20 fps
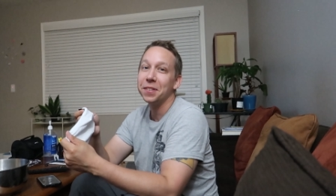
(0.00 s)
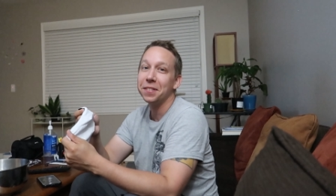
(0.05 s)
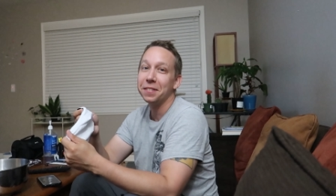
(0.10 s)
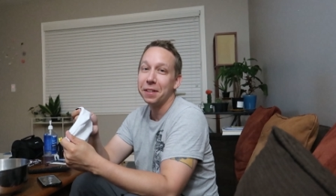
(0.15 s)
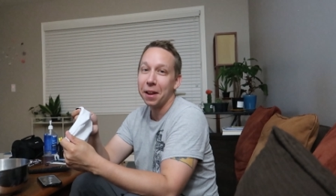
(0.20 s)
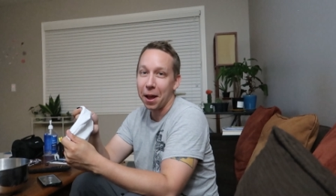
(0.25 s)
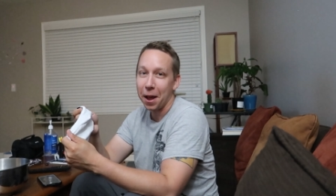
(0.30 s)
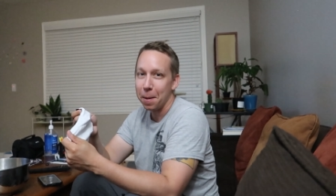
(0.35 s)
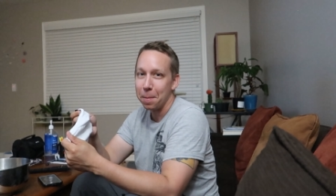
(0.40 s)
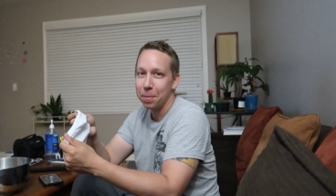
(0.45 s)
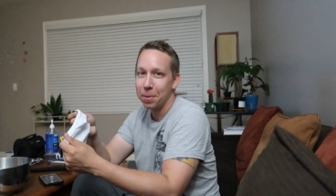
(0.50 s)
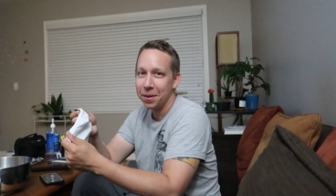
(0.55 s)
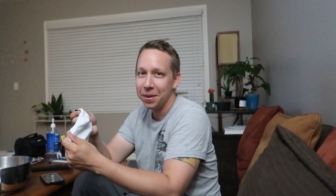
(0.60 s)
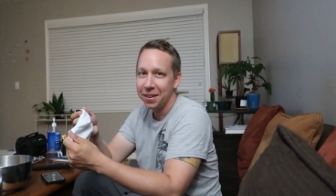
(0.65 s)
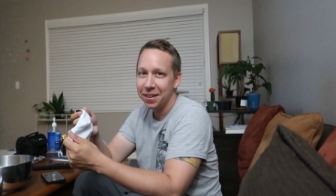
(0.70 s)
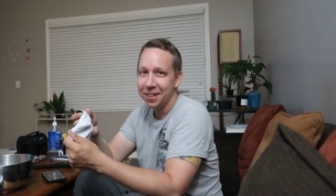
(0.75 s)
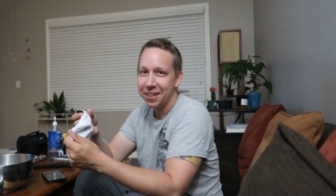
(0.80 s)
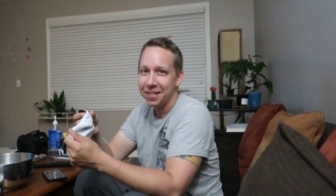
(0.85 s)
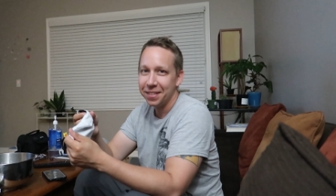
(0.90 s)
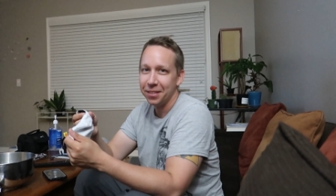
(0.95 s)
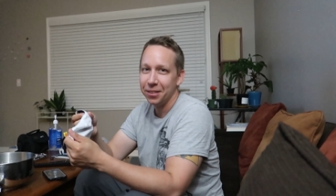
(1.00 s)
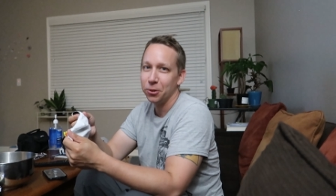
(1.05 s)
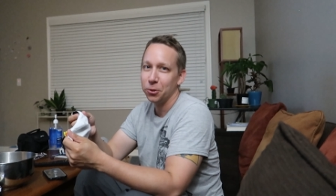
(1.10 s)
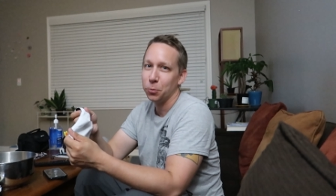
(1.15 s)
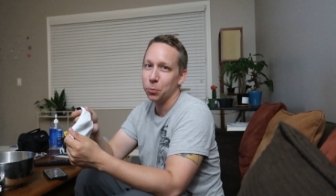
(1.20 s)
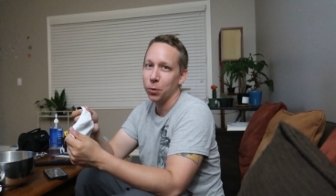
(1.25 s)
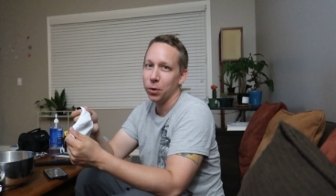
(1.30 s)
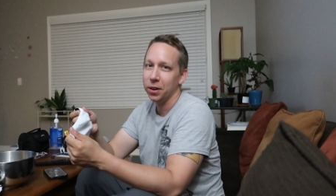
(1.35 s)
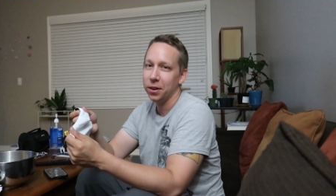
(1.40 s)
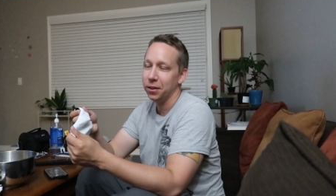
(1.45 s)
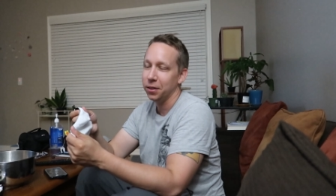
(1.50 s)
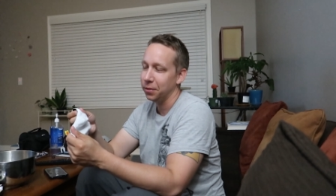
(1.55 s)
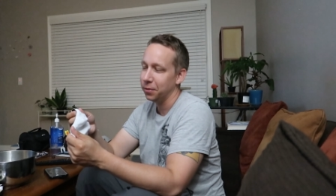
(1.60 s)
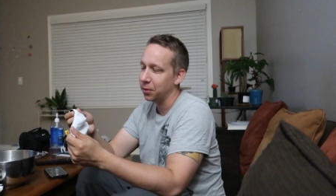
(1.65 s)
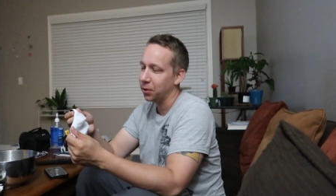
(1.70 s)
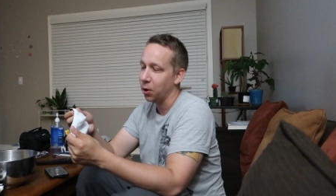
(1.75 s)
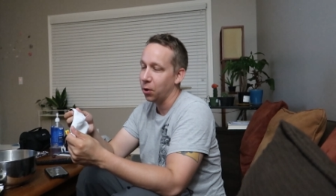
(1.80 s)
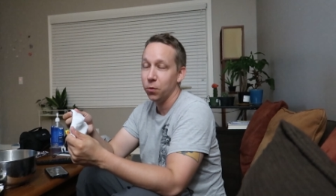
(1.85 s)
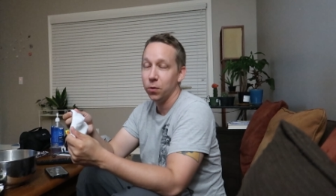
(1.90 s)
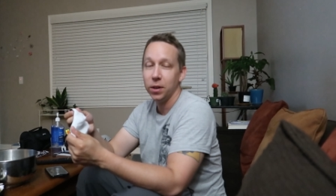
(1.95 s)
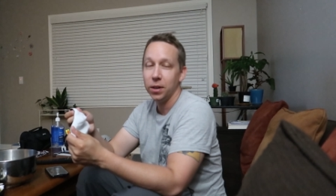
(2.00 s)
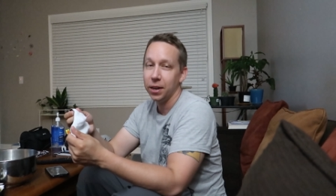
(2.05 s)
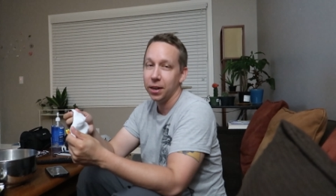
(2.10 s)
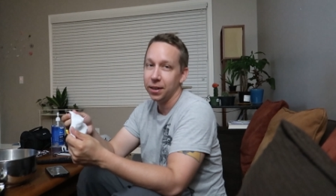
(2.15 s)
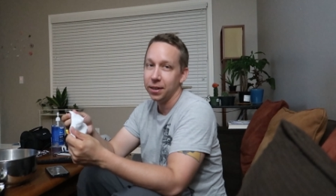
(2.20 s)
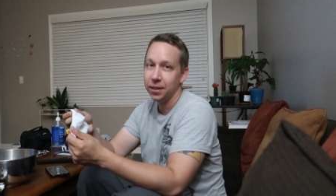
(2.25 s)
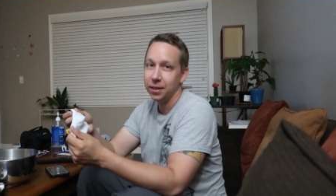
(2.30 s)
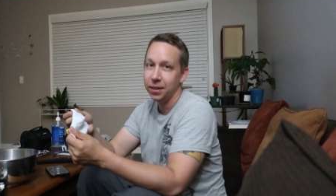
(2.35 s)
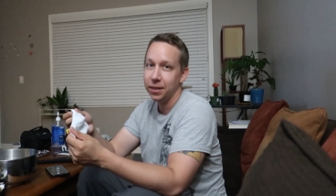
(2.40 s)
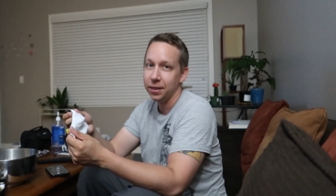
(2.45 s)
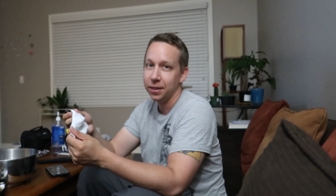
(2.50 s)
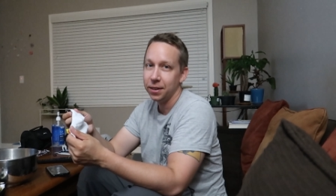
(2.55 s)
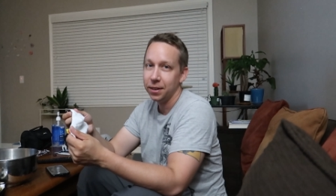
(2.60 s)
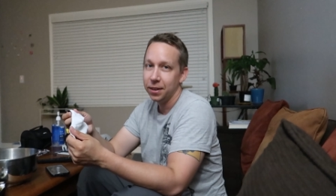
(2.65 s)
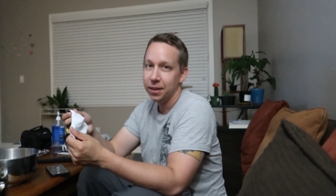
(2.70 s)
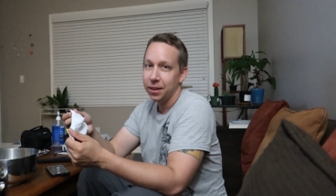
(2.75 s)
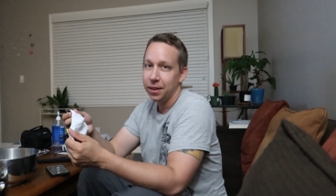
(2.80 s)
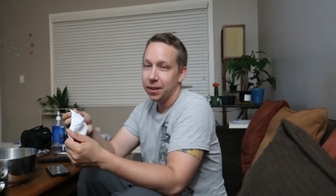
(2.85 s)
stop the spread of COVID-19,